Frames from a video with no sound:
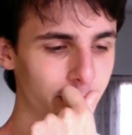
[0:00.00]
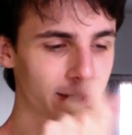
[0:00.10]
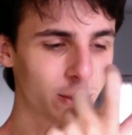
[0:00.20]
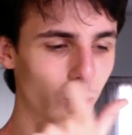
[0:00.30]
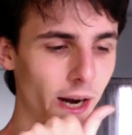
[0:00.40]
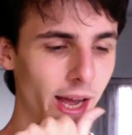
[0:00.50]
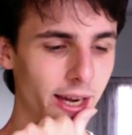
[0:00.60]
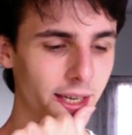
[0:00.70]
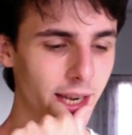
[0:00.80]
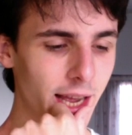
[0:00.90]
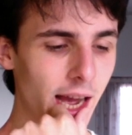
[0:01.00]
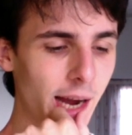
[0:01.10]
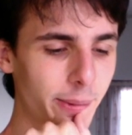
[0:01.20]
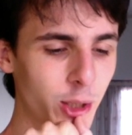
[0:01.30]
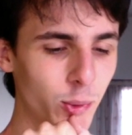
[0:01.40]
since we're at it,
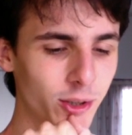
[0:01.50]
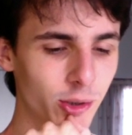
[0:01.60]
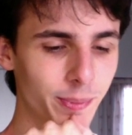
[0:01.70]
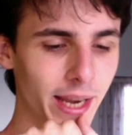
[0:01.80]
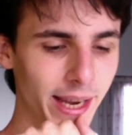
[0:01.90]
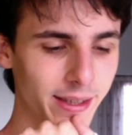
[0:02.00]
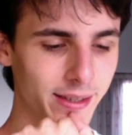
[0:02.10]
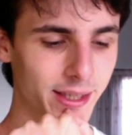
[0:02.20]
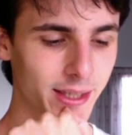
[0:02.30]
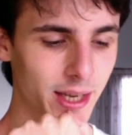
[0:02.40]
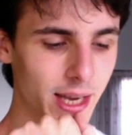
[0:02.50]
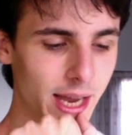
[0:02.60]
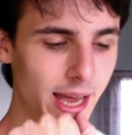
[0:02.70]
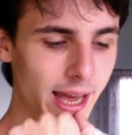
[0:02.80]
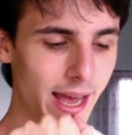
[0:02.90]
I've been doing some tests
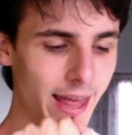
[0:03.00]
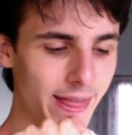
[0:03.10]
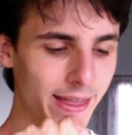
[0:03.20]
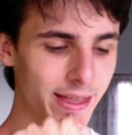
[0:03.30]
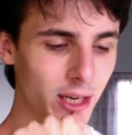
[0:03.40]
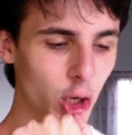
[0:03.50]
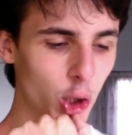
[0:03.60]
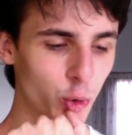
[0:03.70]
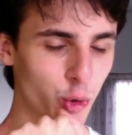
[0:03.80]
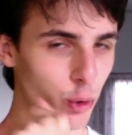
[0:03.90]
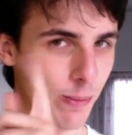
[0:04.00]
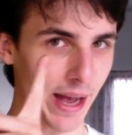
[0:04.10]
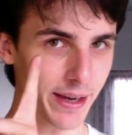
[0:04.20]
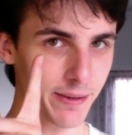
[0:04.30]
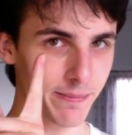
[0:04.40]
that didn't go too bad.